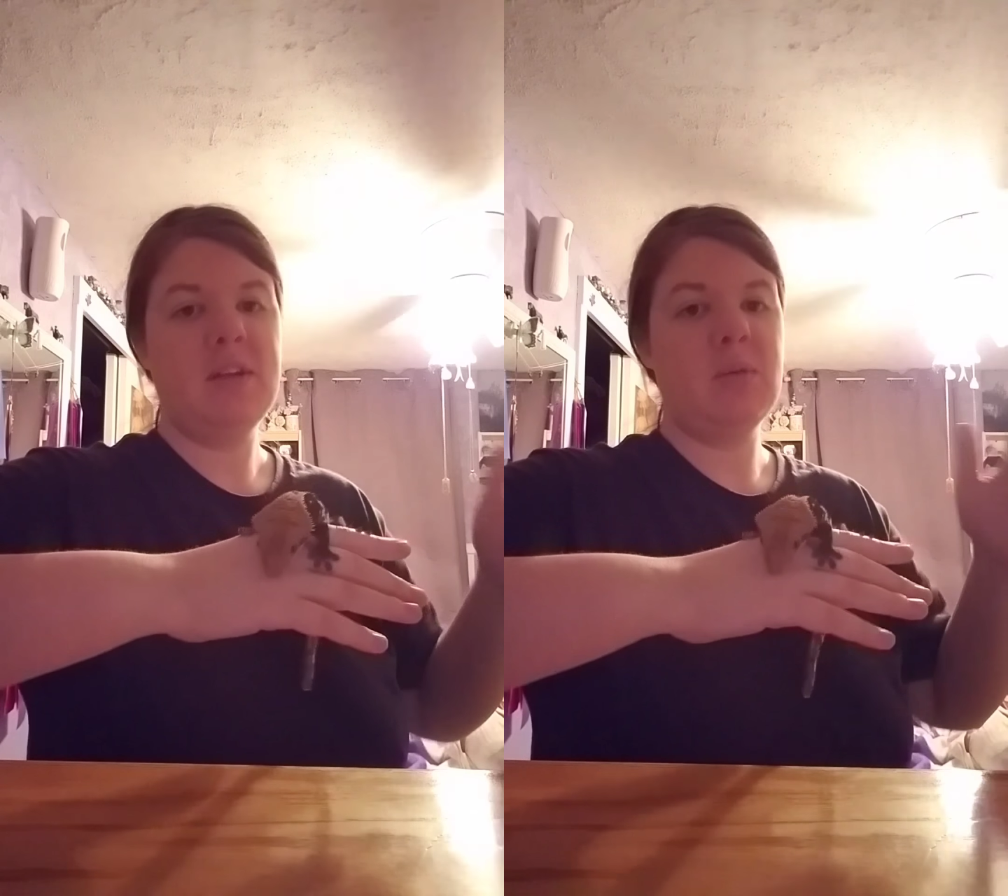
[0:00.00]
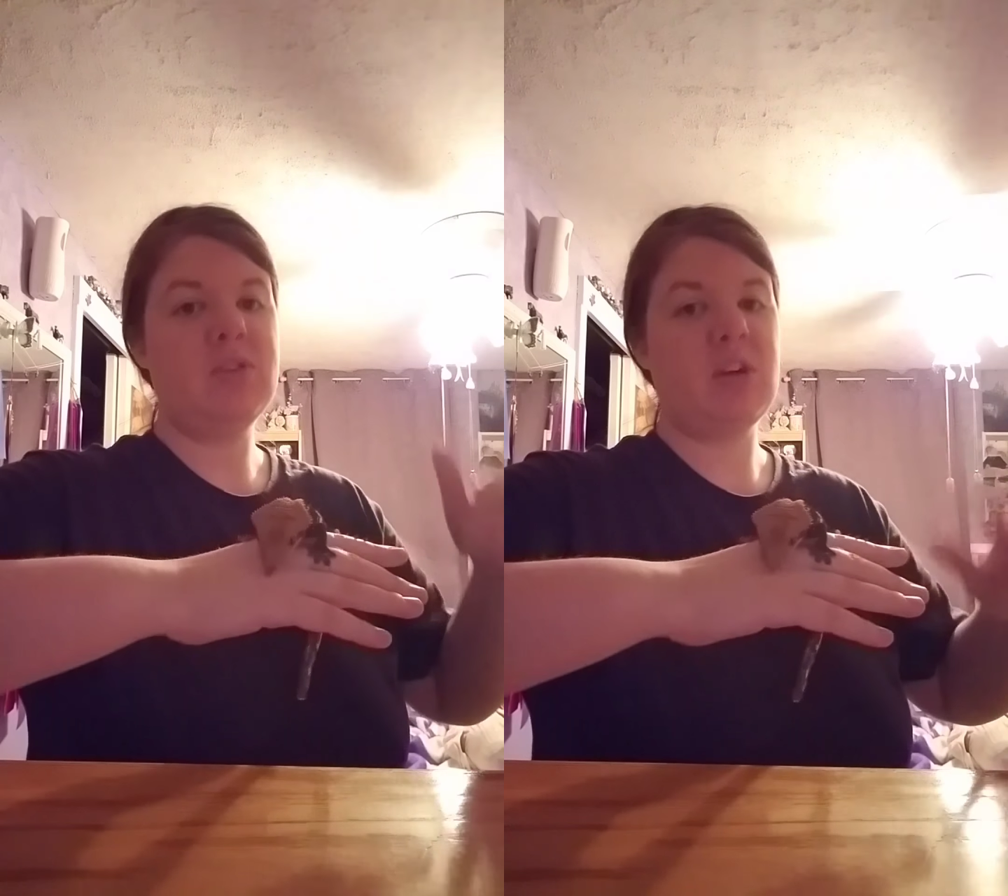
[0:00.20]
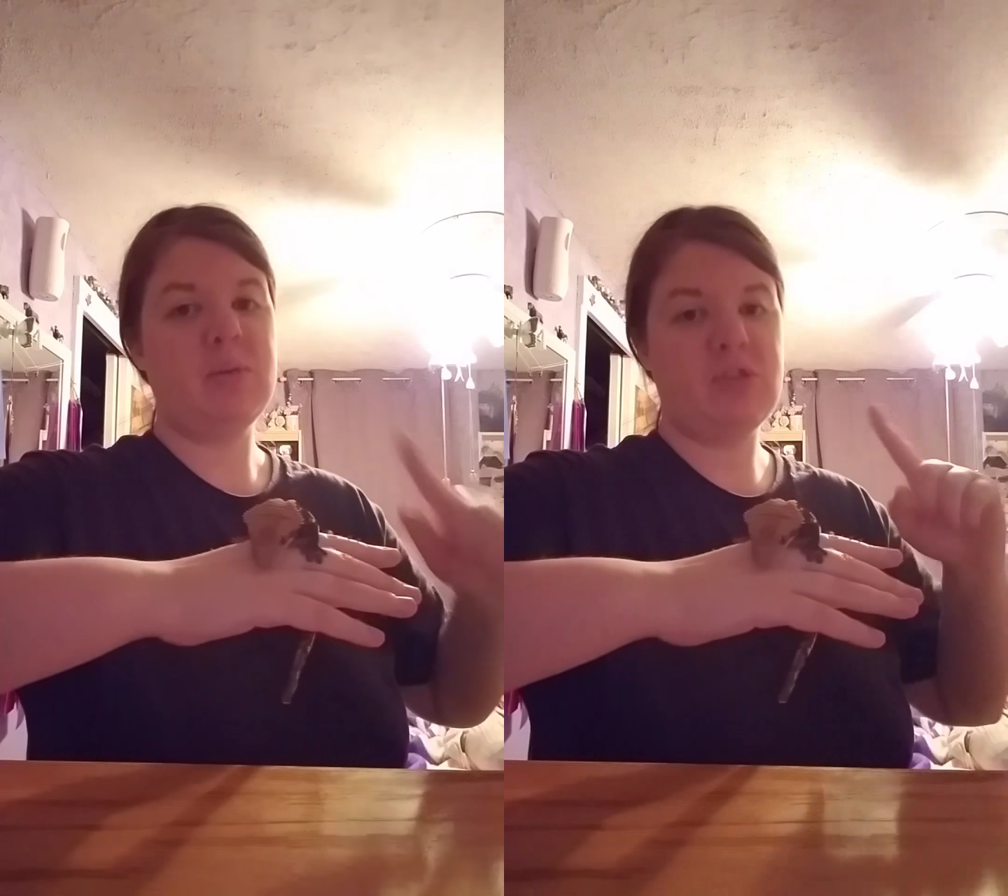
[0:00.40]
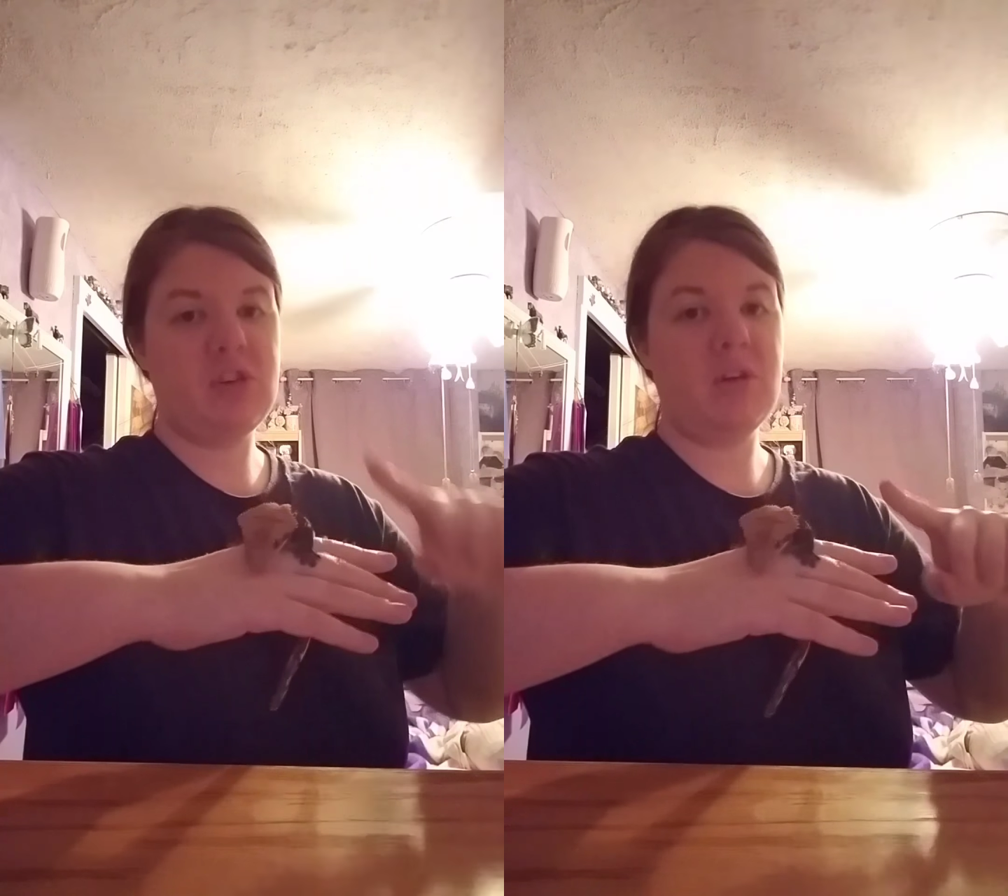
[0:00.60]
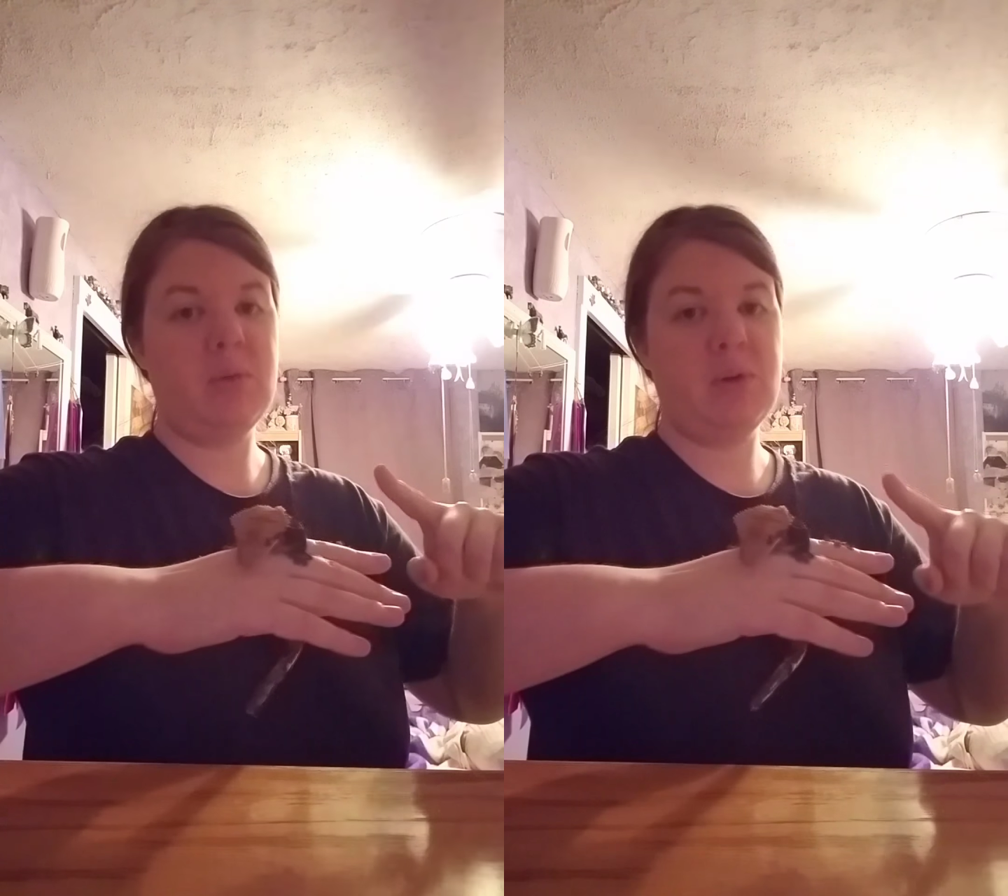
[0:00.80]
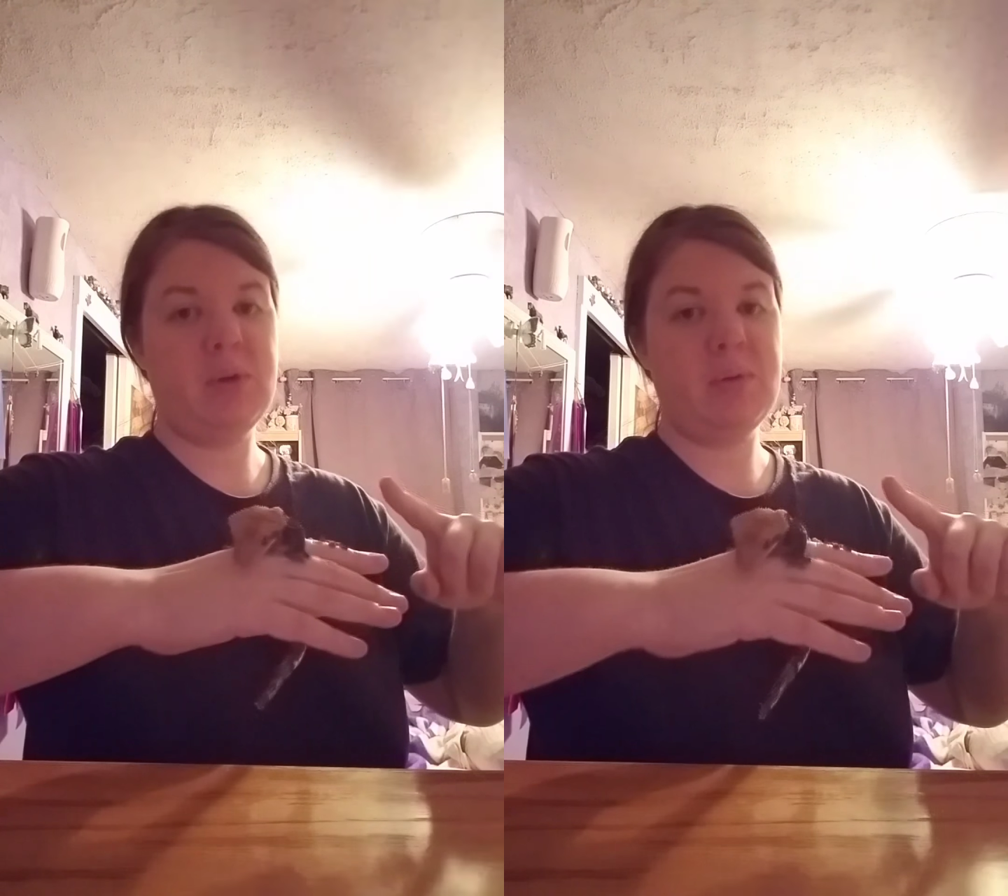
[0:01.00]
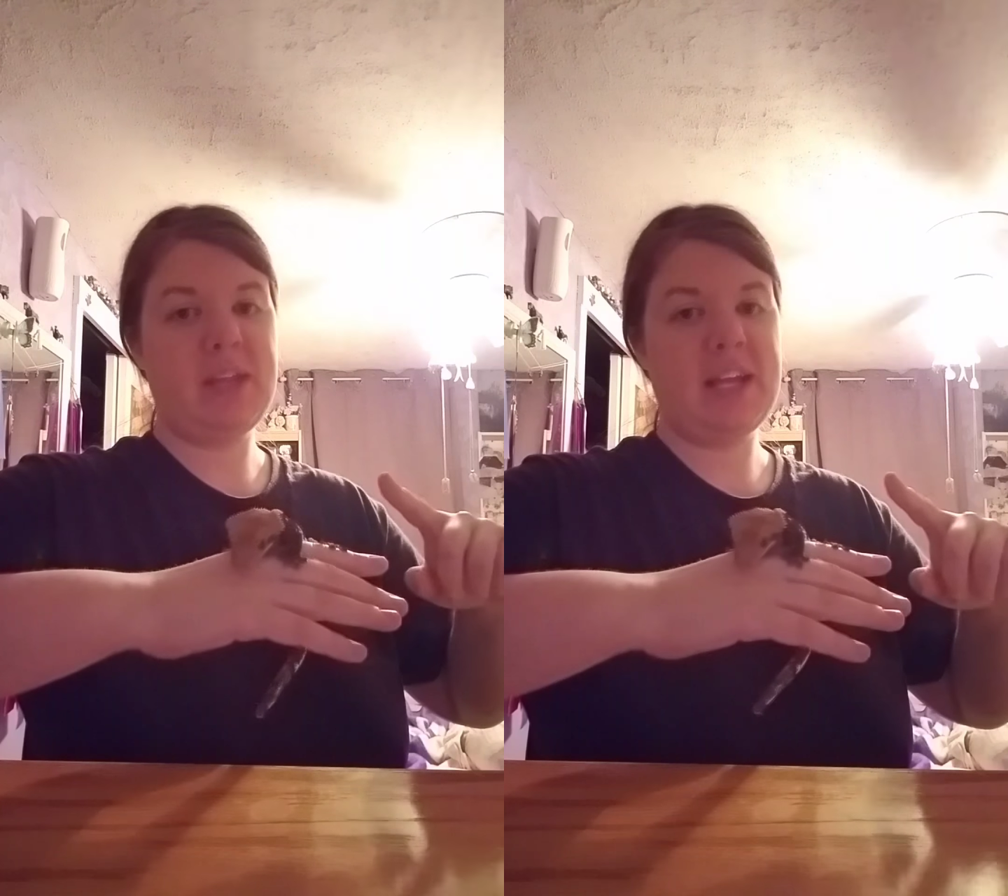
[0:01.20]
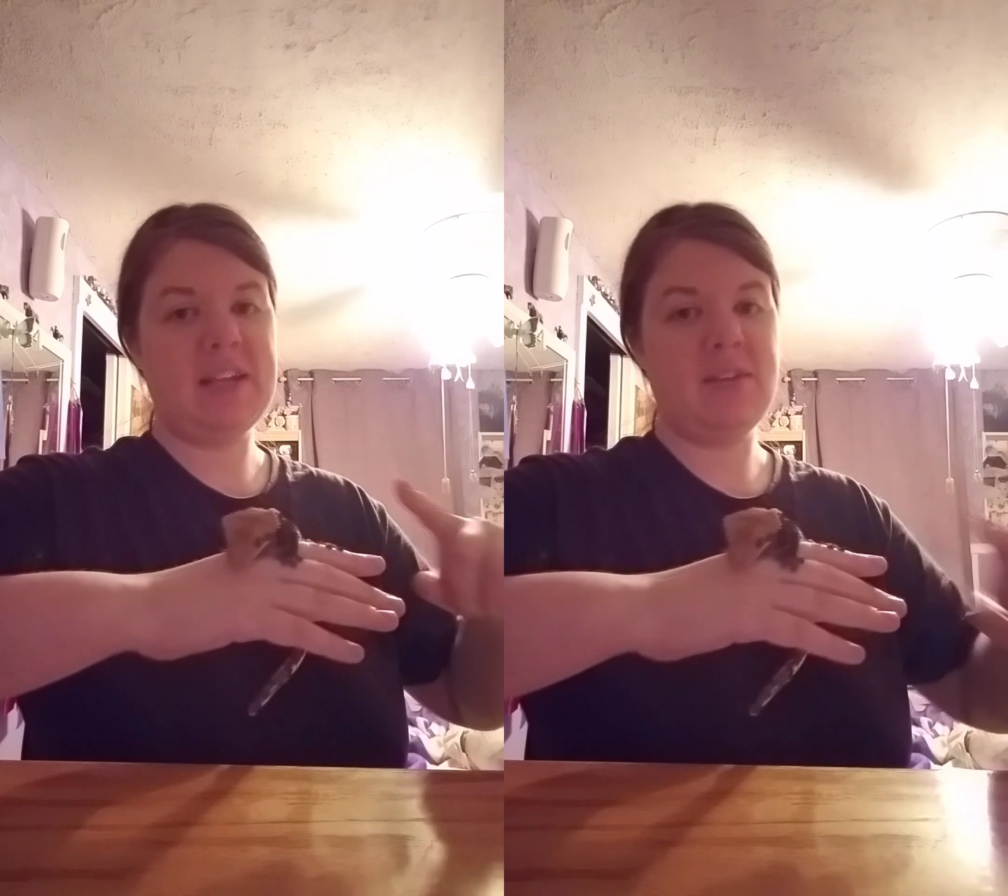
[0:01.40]
which I will show you real quick what
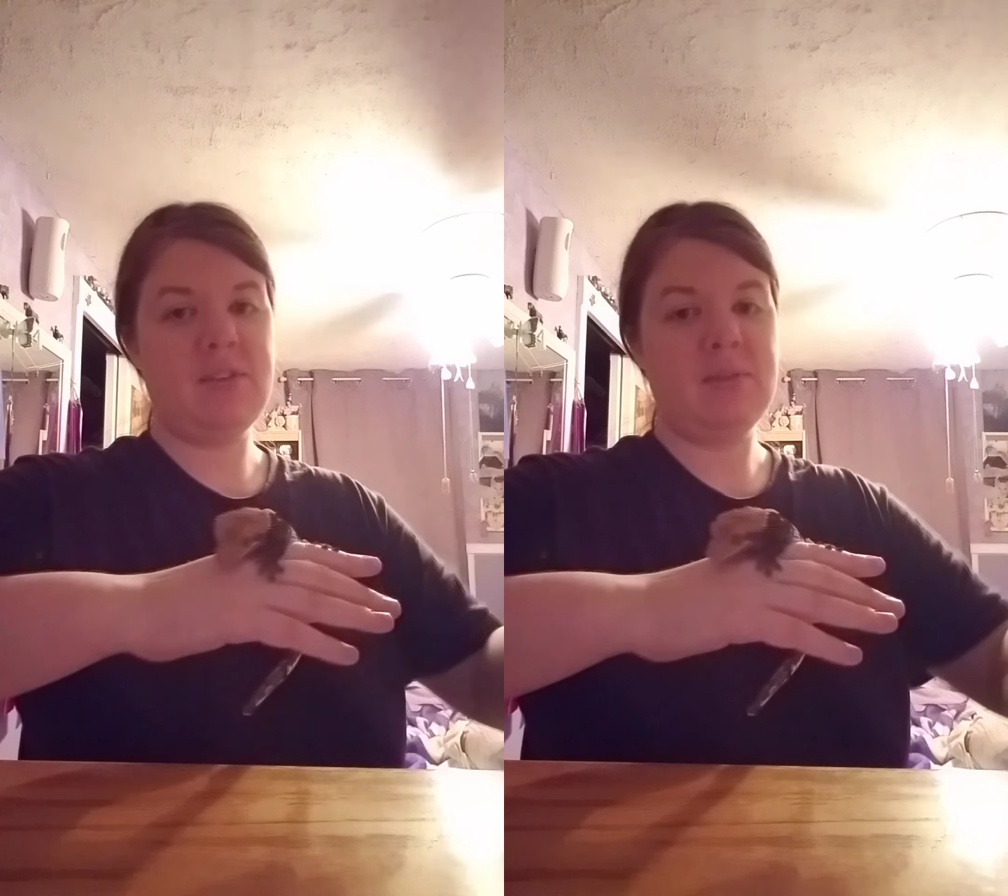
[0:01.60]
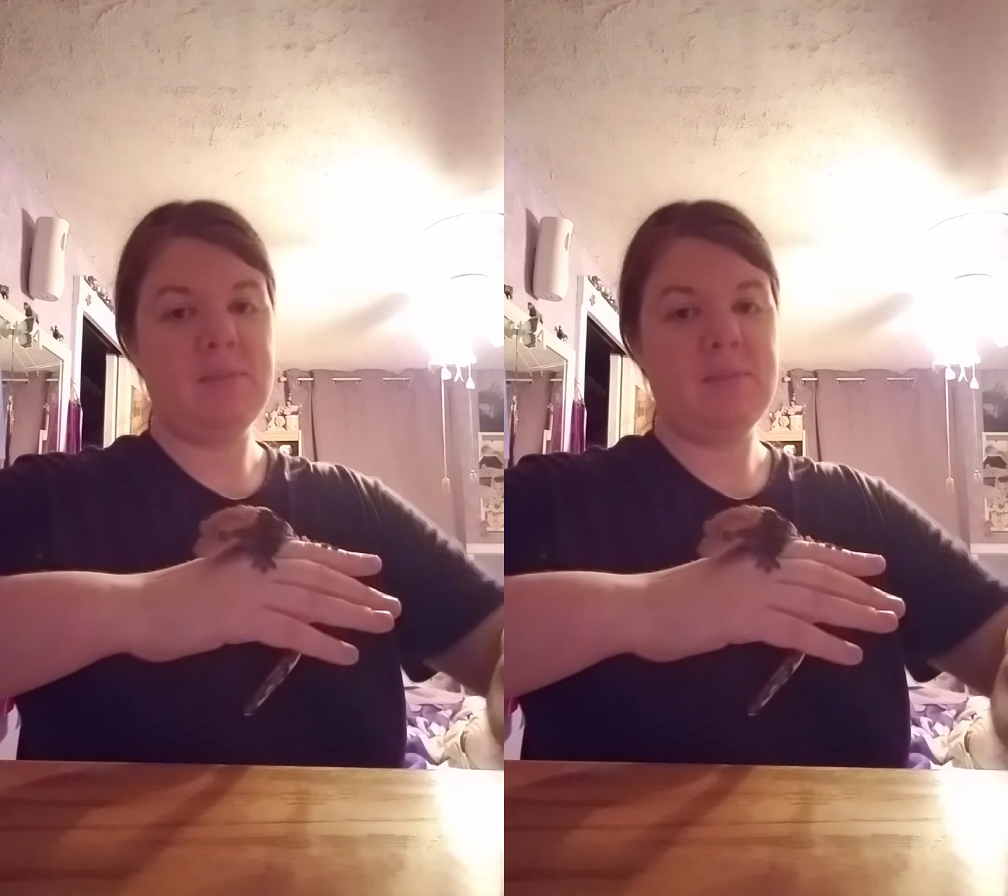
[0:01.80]
that is.